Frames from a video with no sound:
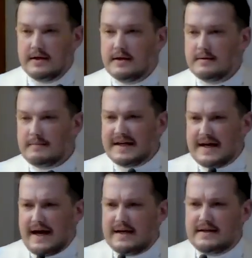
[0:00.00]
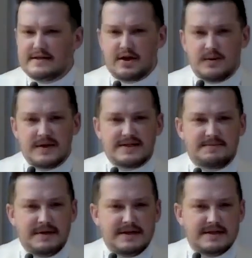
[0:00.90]
My dad has always
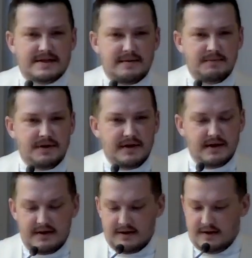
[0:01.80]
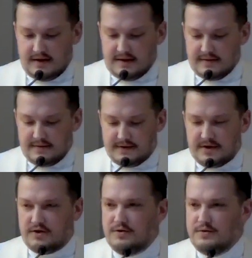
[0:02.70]
been something of a
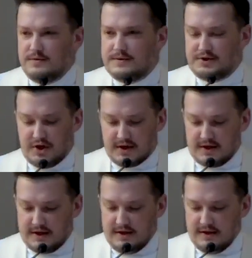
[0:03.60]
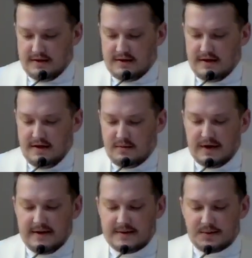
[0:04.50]
news junkie. When
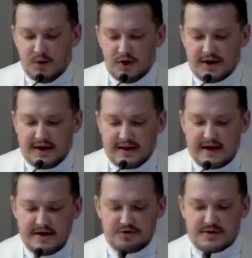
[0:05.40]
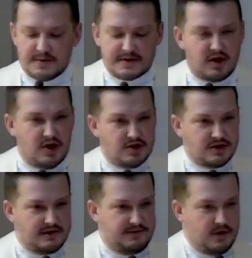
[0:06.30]
he was working, that interest was
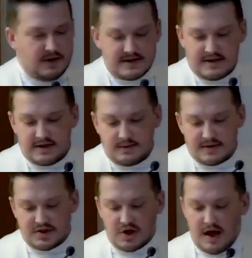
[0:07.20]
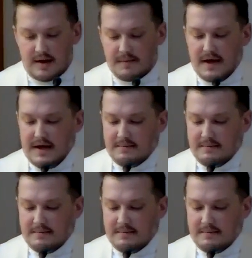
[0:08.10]
largely focused into his job.